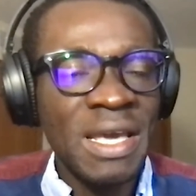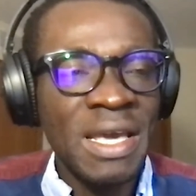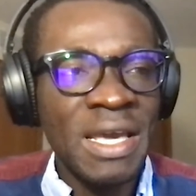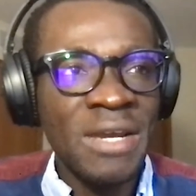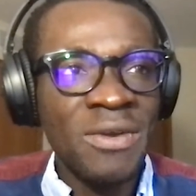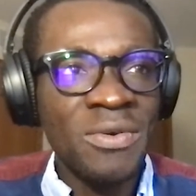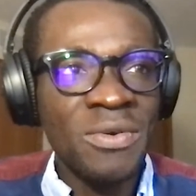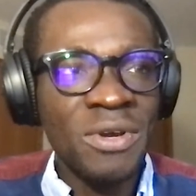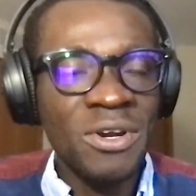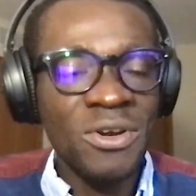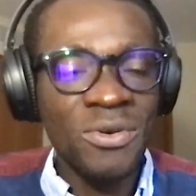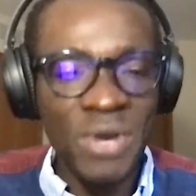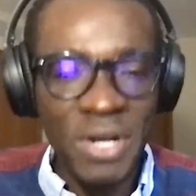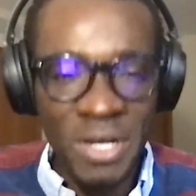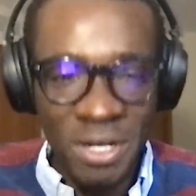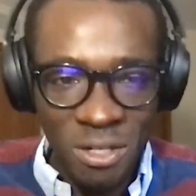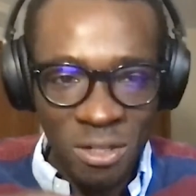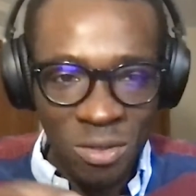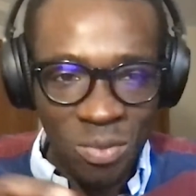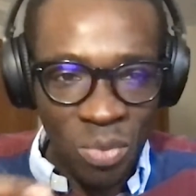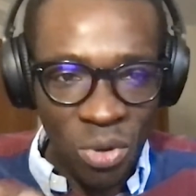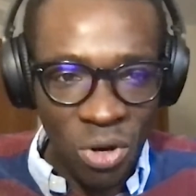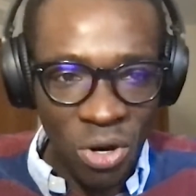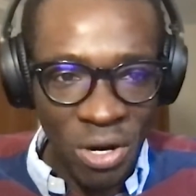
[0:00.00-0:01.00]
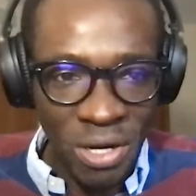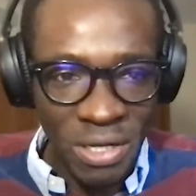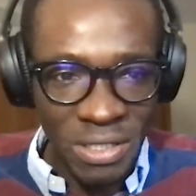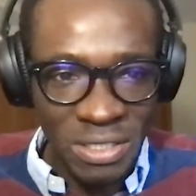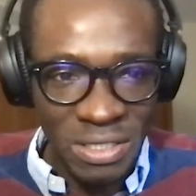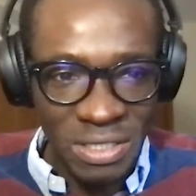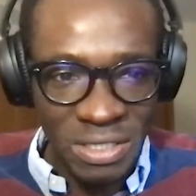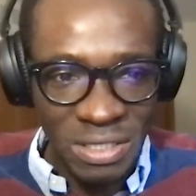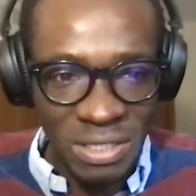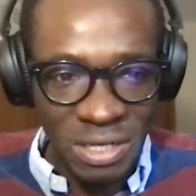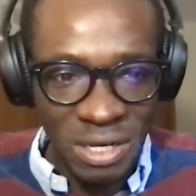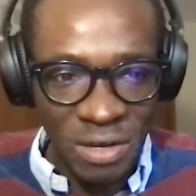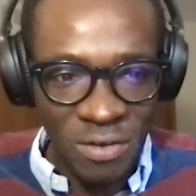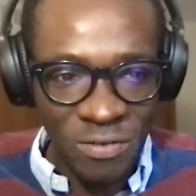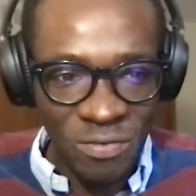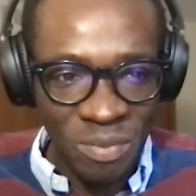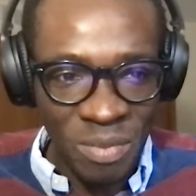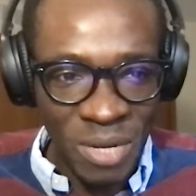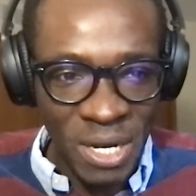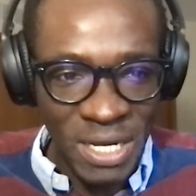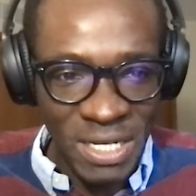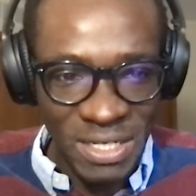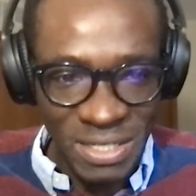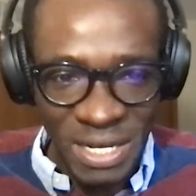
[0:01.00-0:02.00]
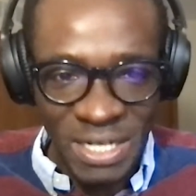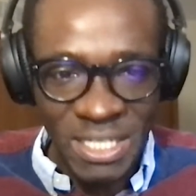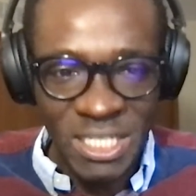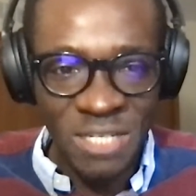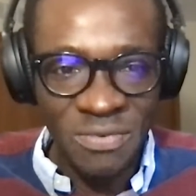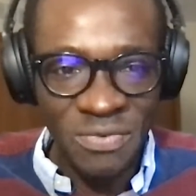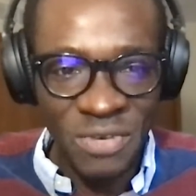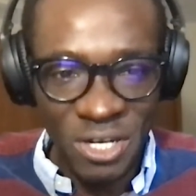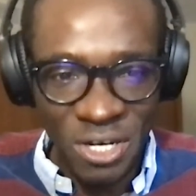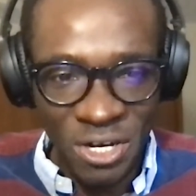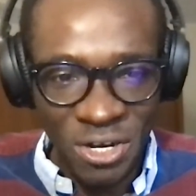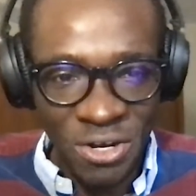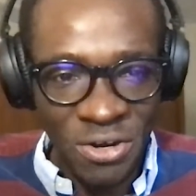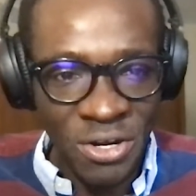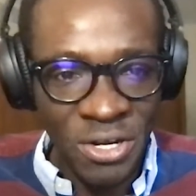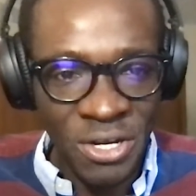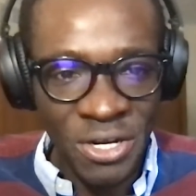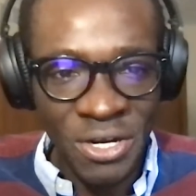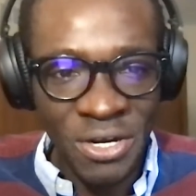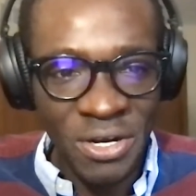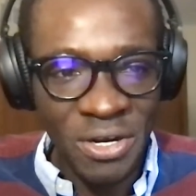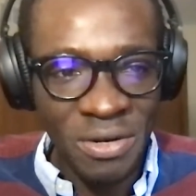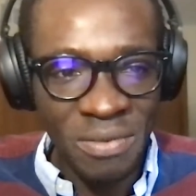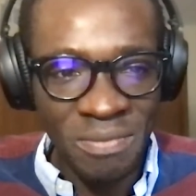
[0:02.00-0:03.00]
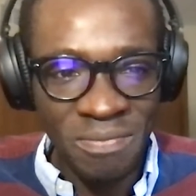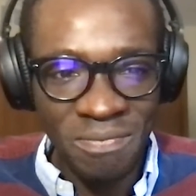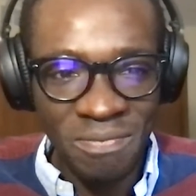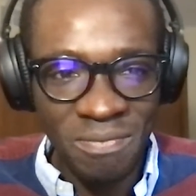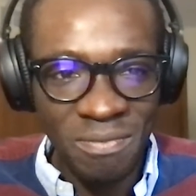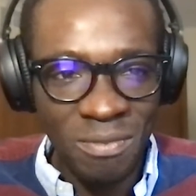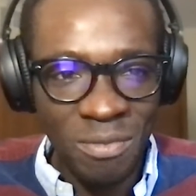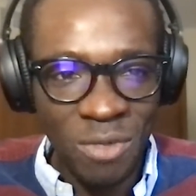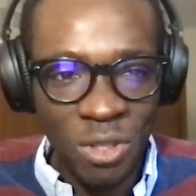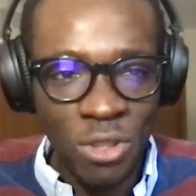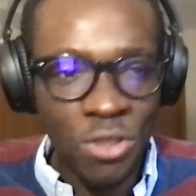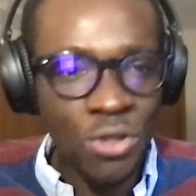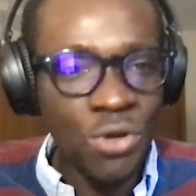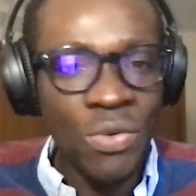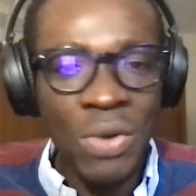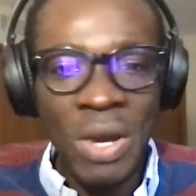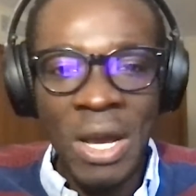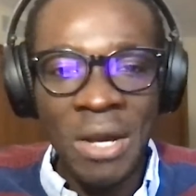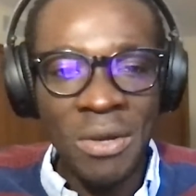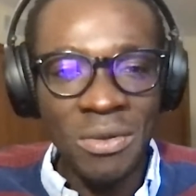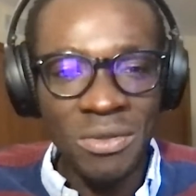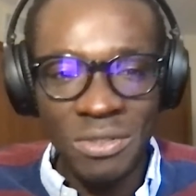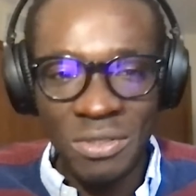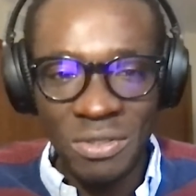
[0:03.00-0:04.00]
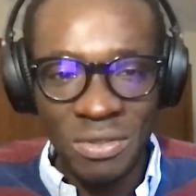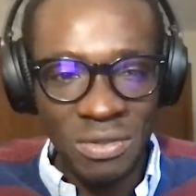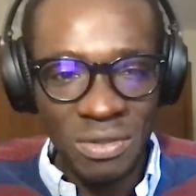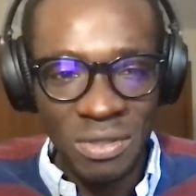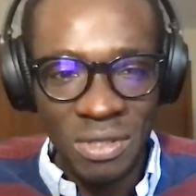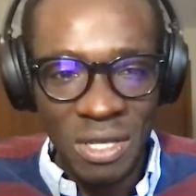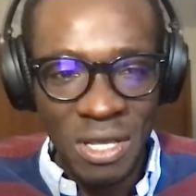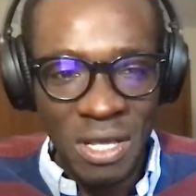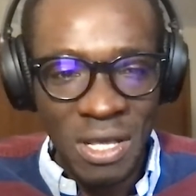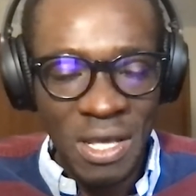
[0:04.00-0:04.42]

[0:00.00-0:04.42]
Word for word: a critical parts of my scientific career throughout.